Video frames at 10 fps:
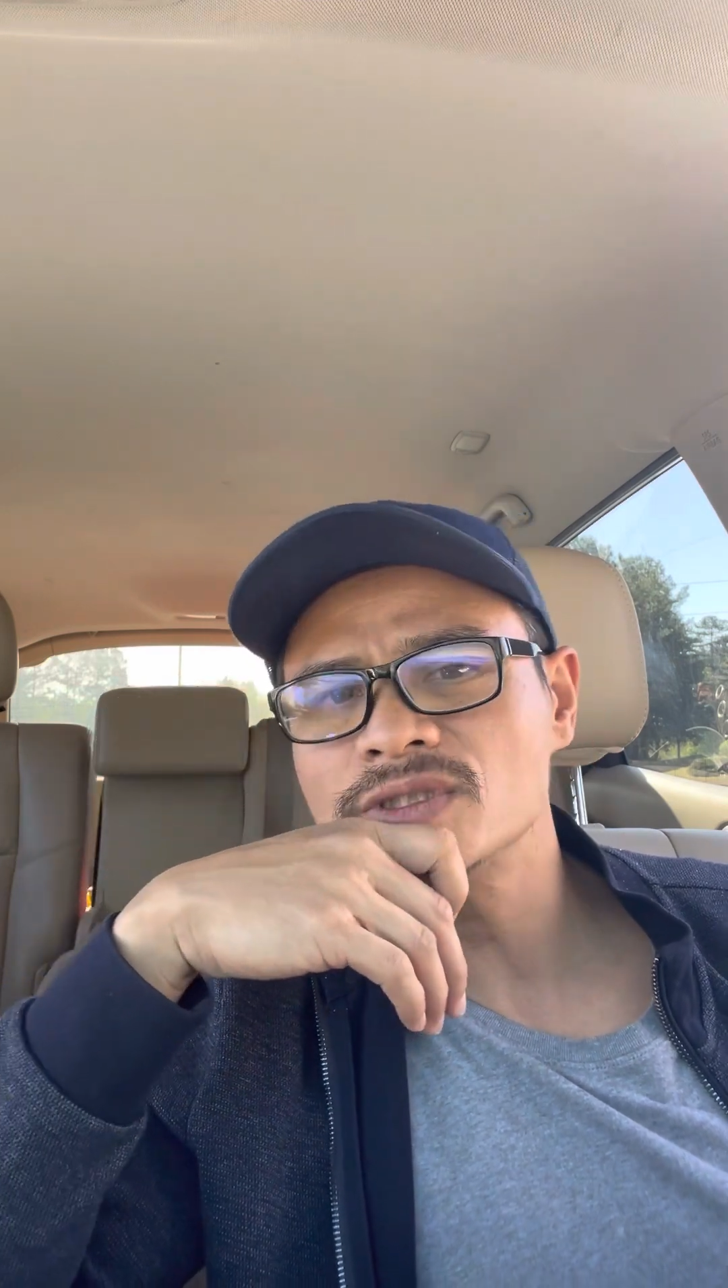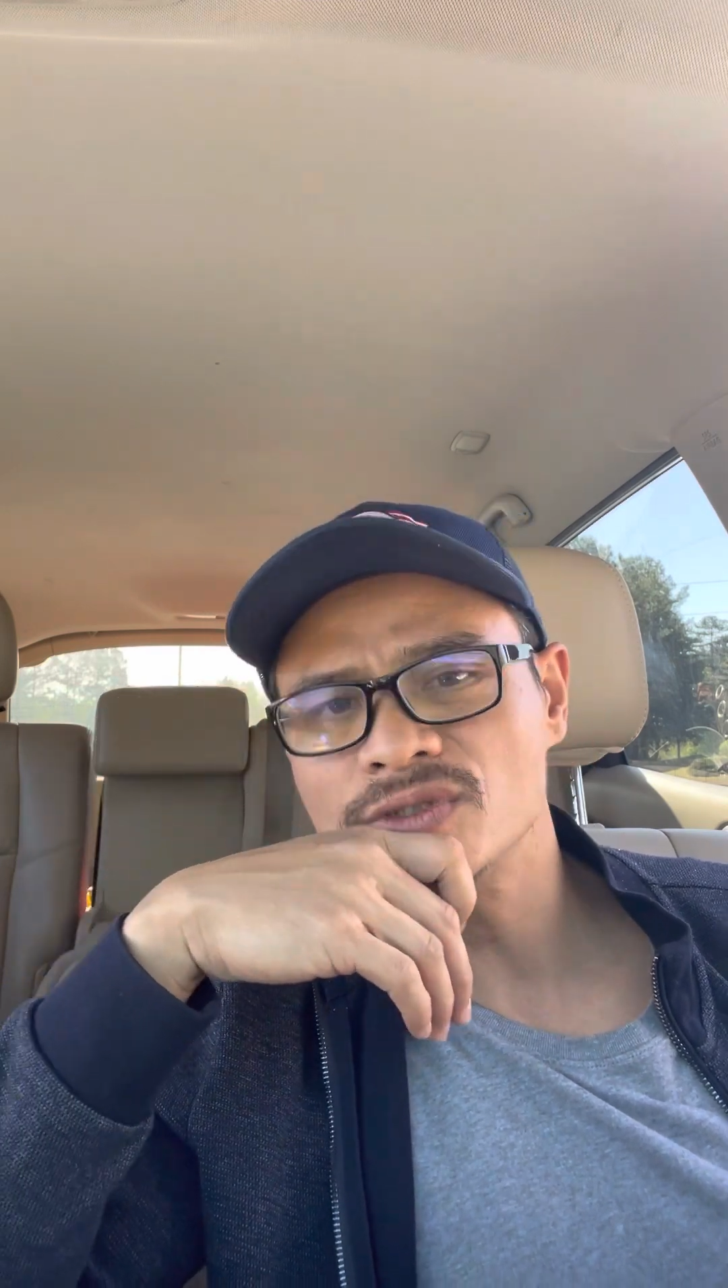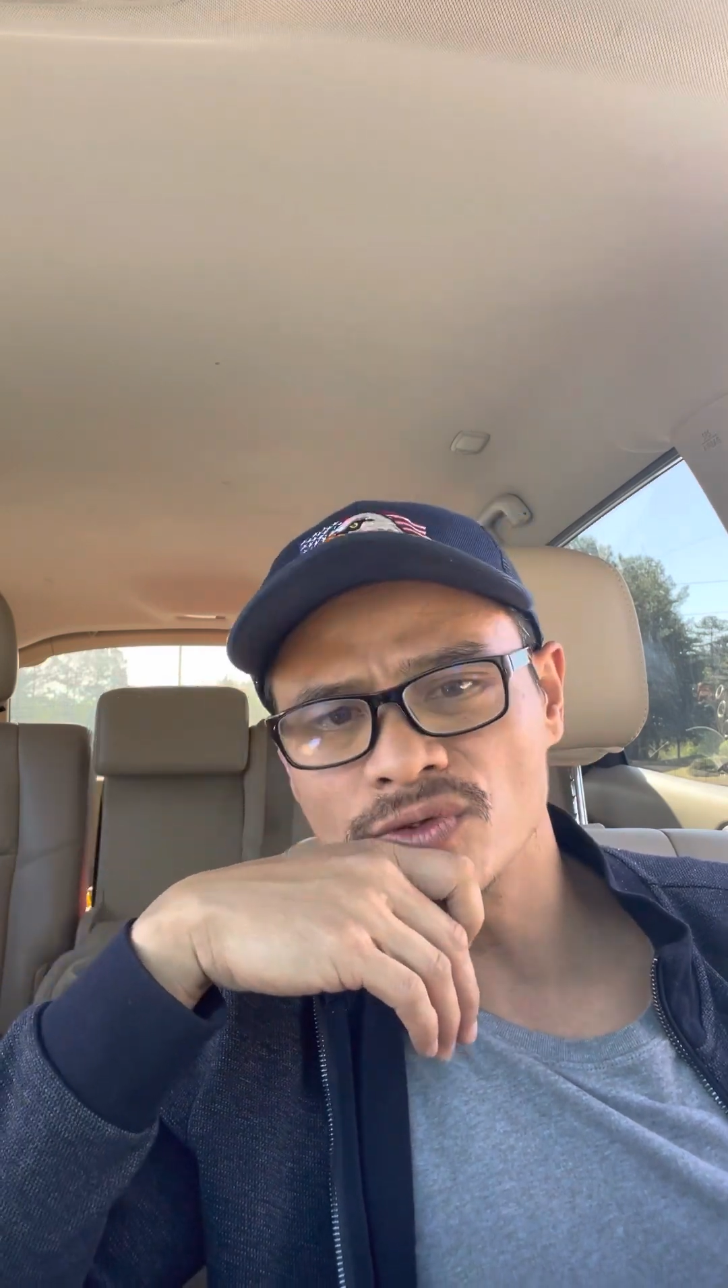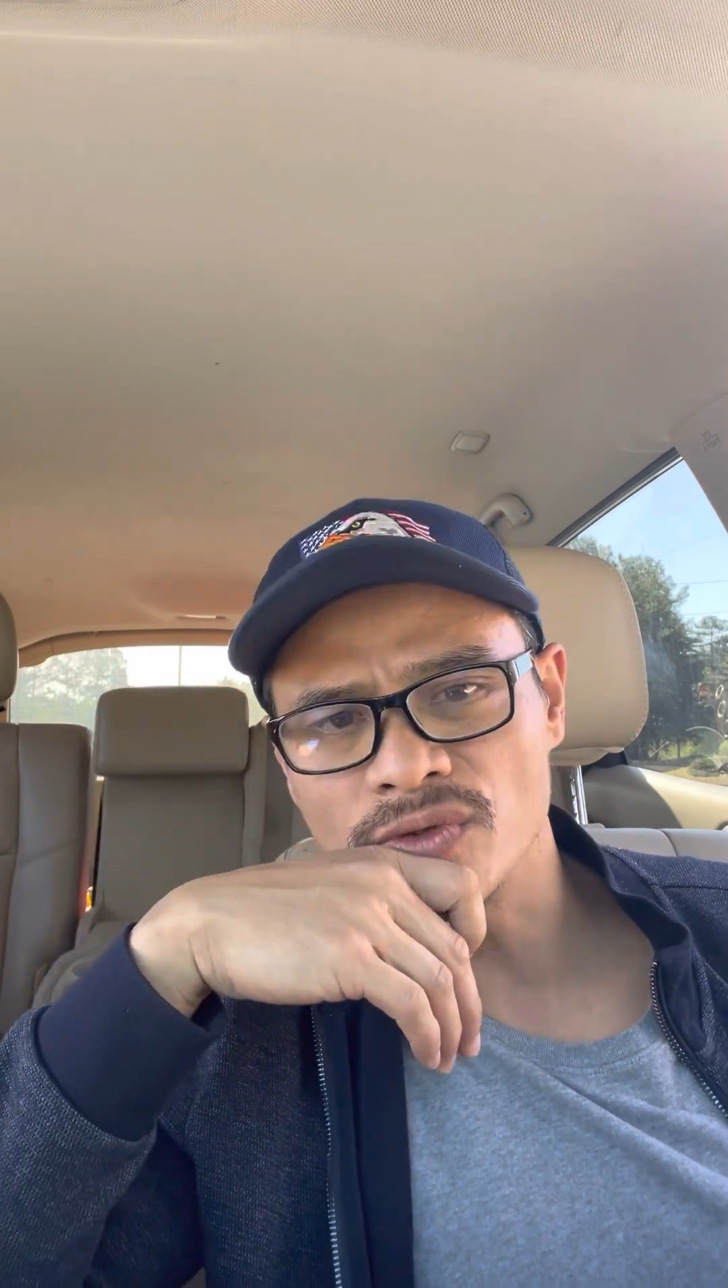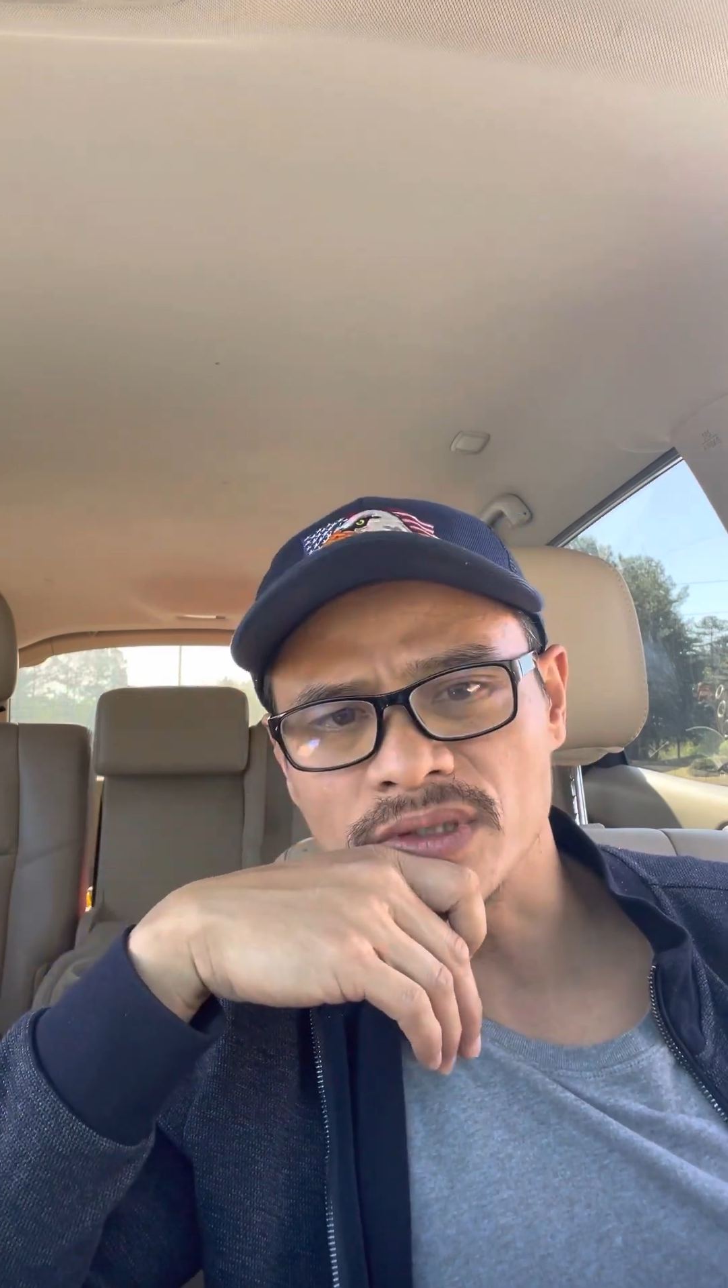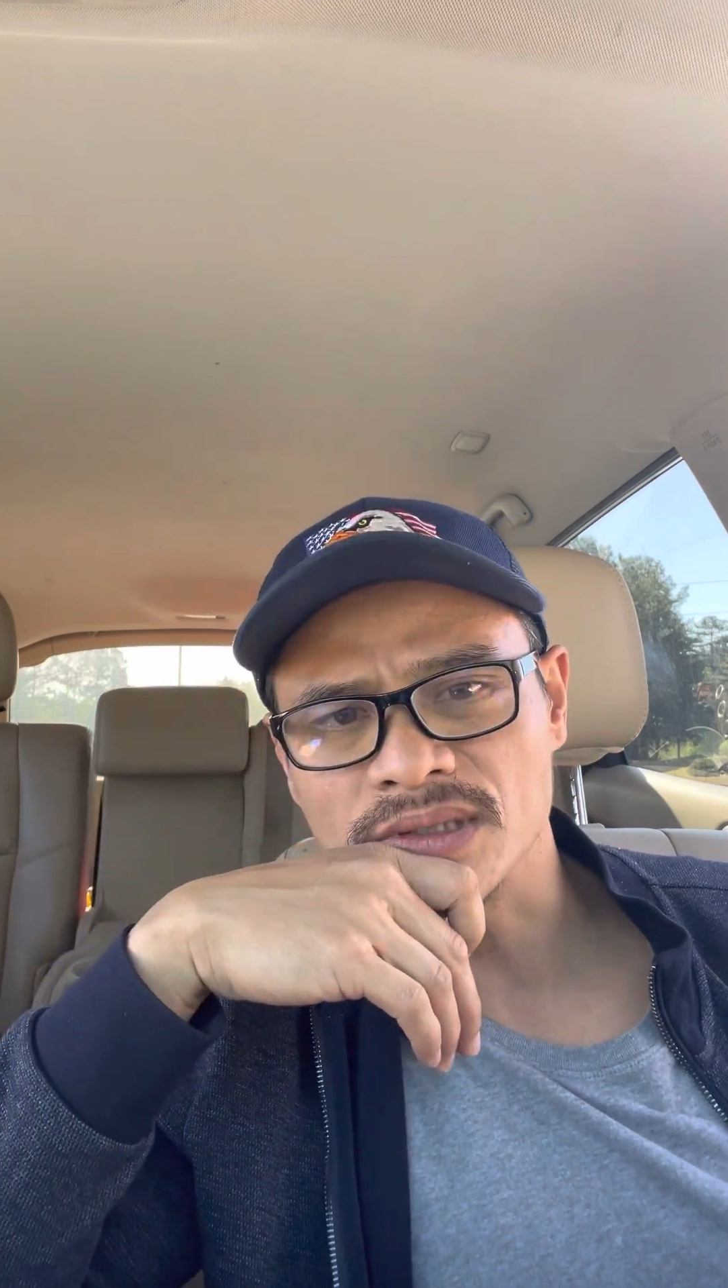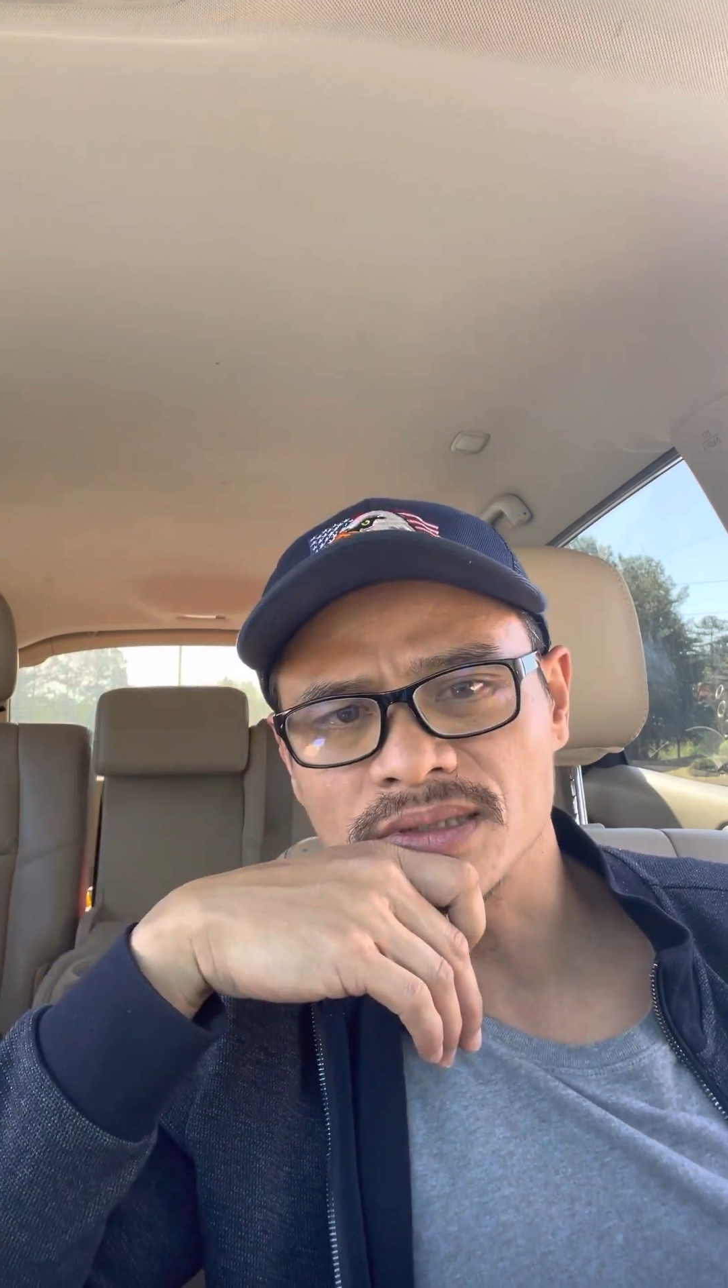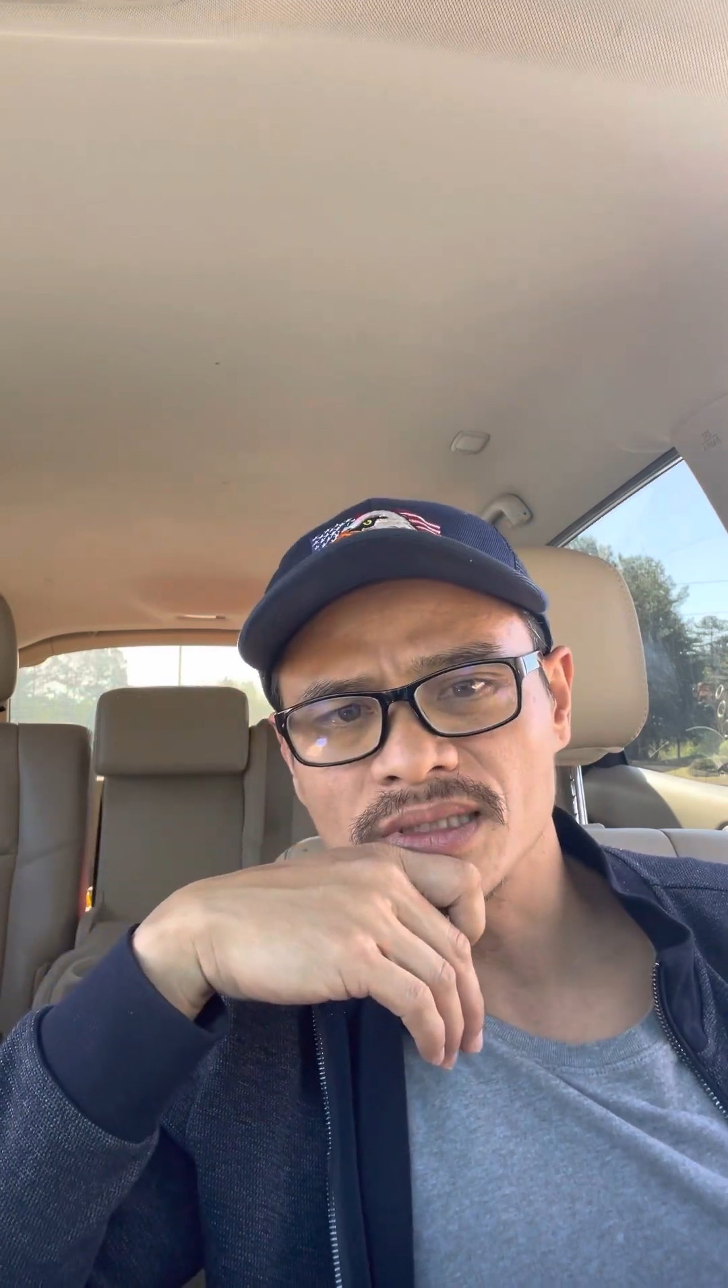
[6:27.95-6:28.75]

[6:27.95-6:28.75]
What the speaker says: you're doing.